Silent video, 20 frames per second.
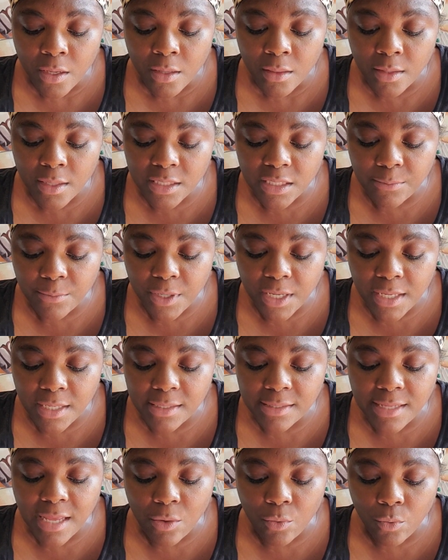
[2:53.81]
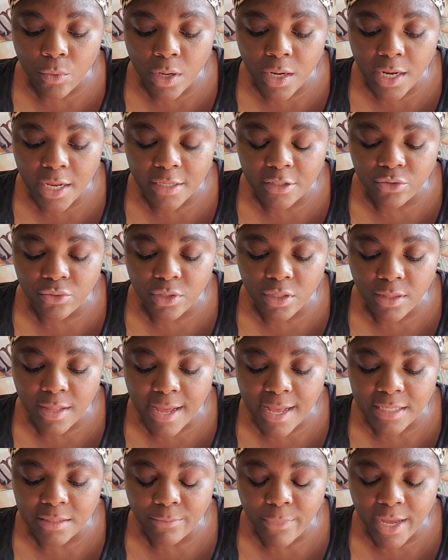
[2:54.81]
This means that one history
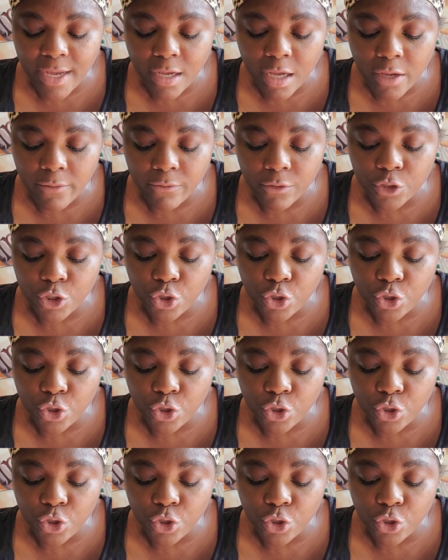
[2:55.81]
class might cover